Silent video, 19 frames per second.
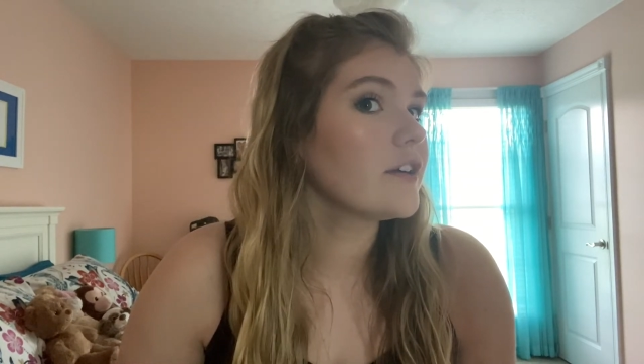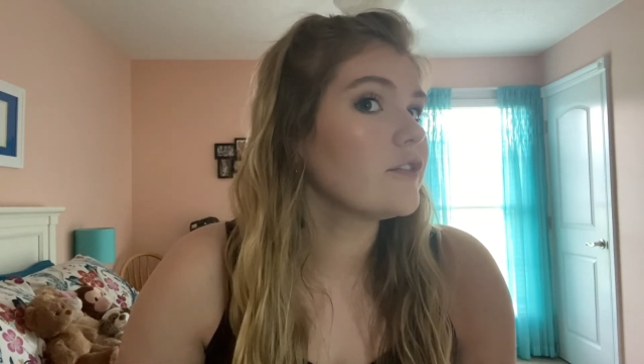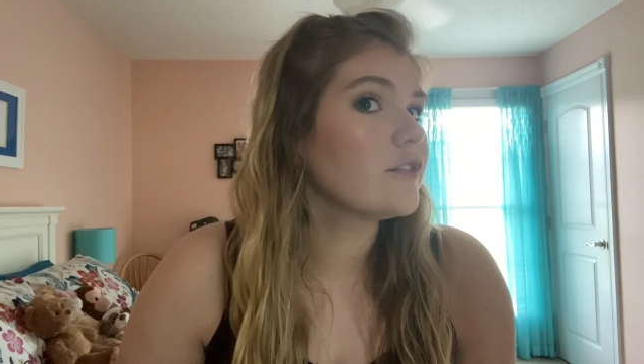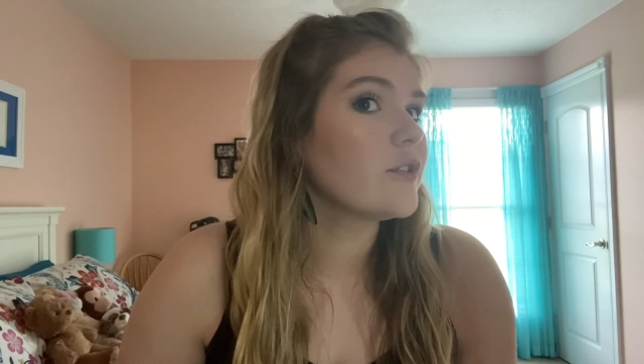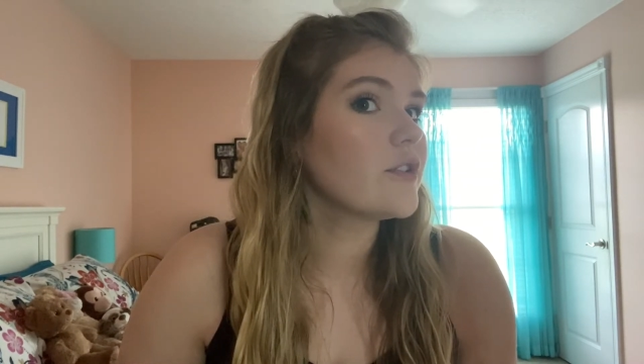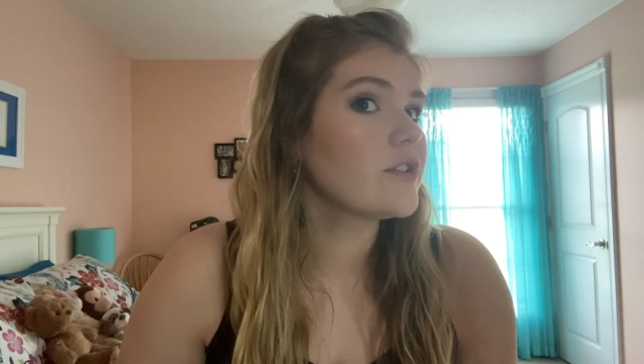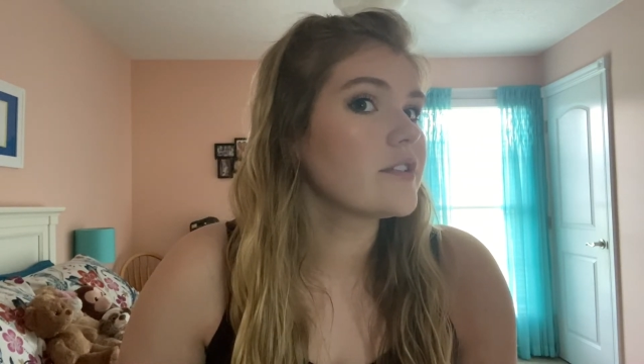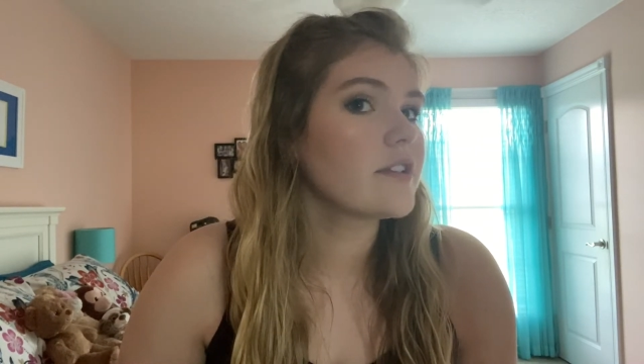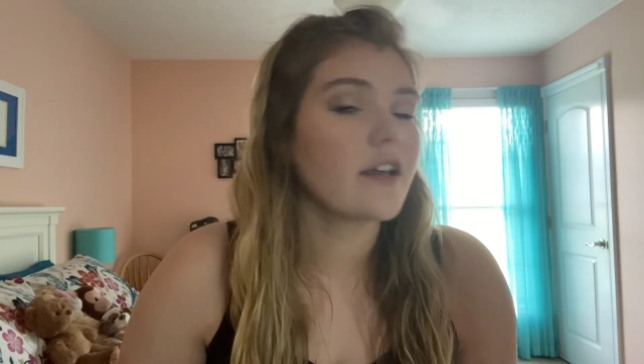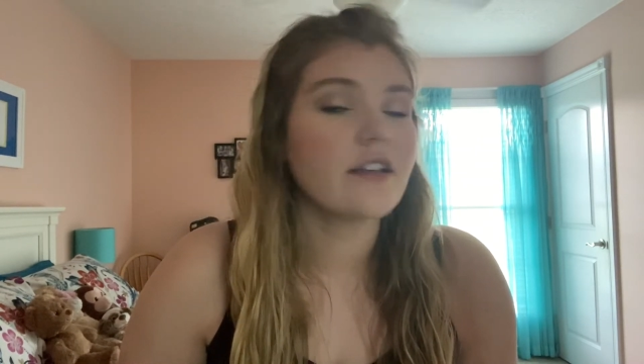a
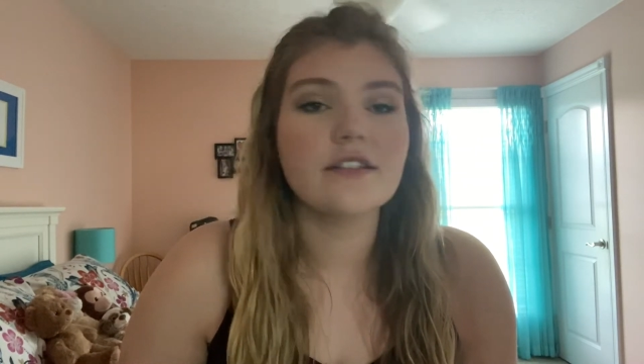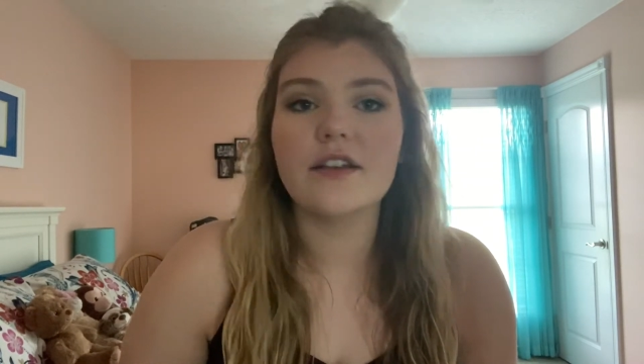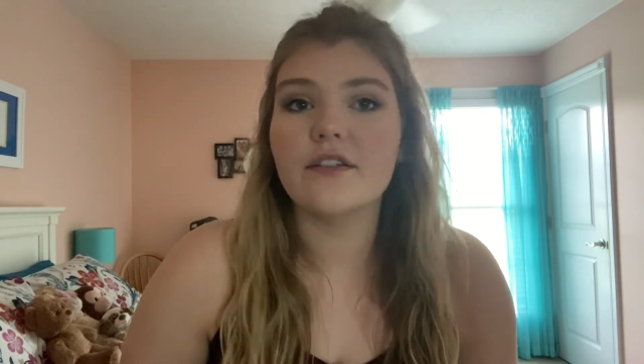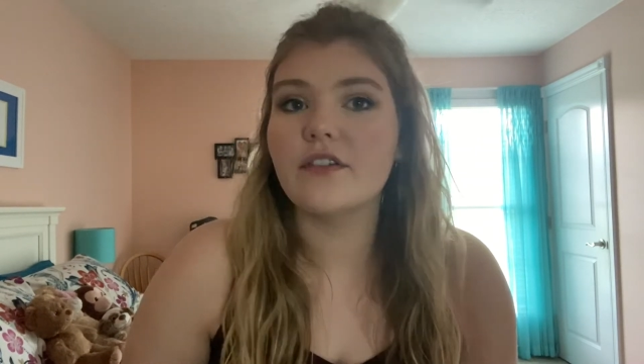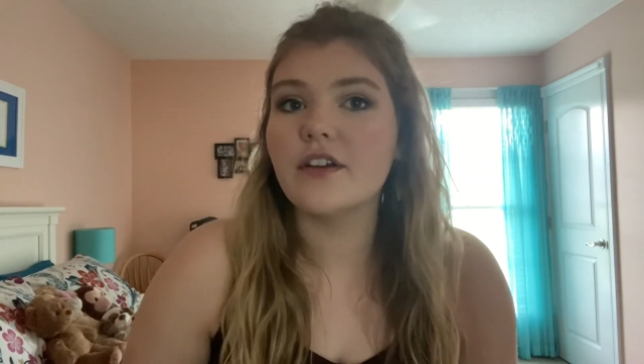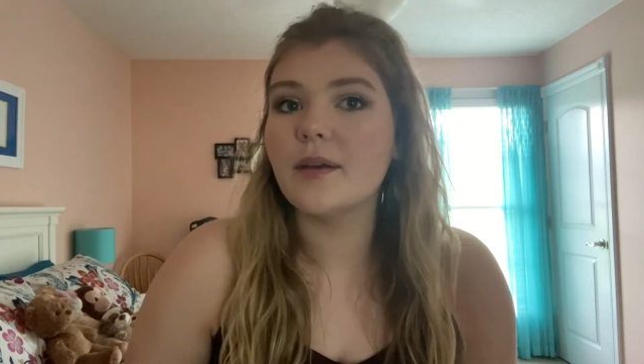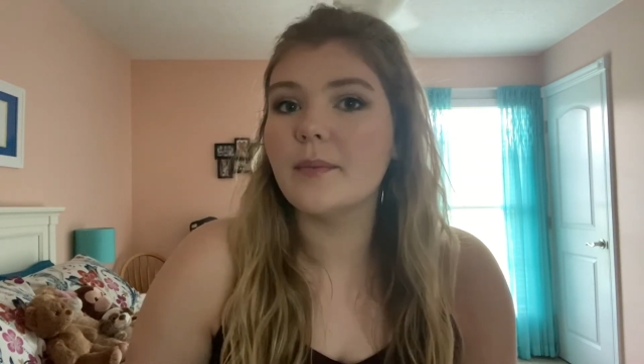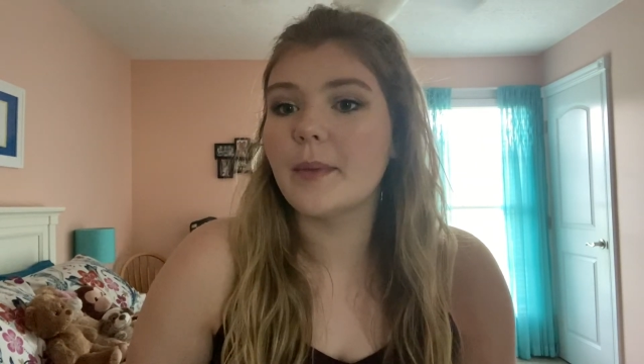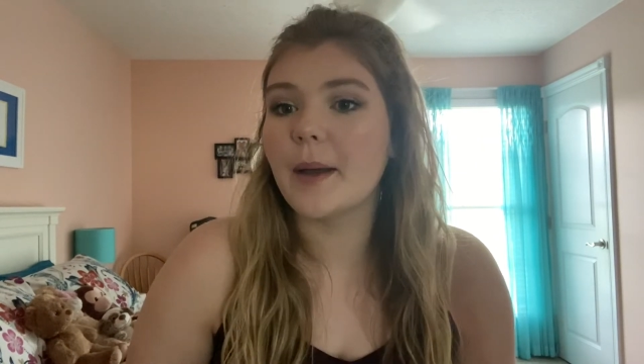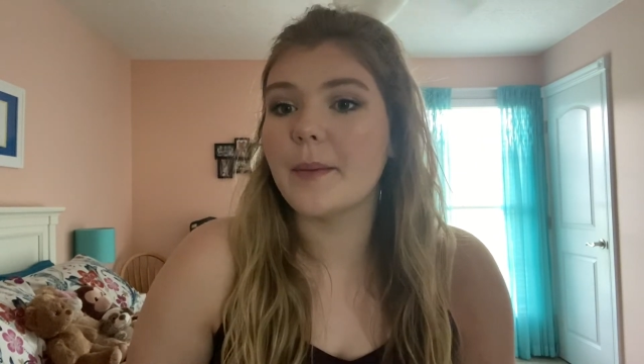full size of
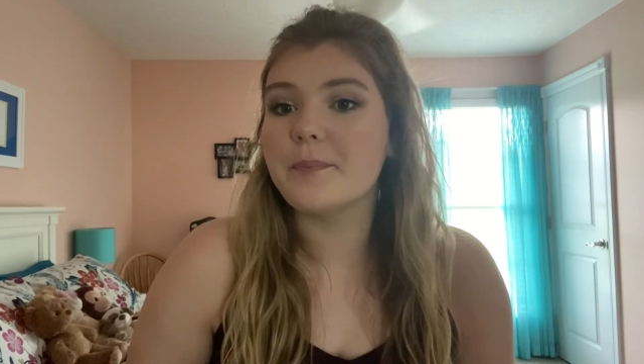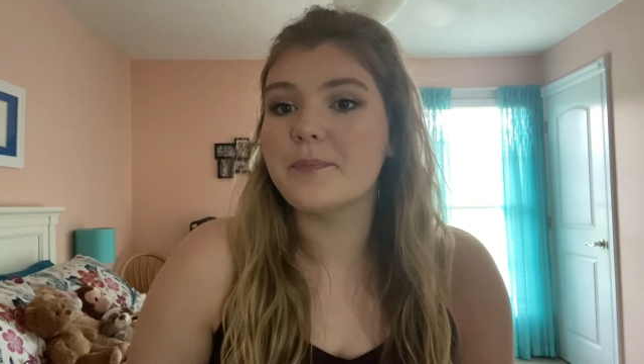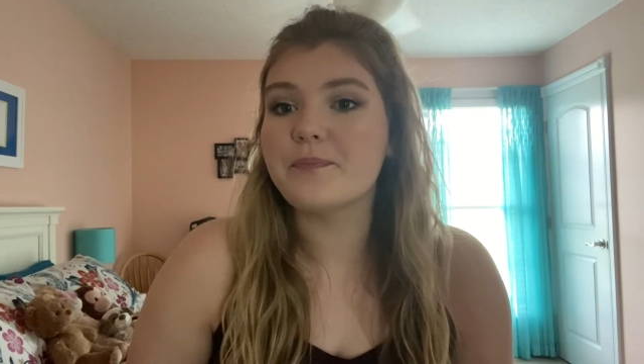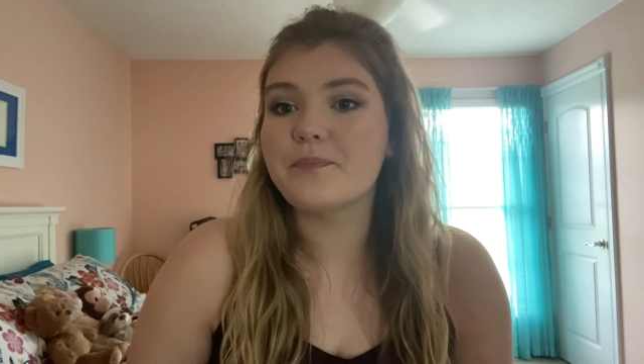it. But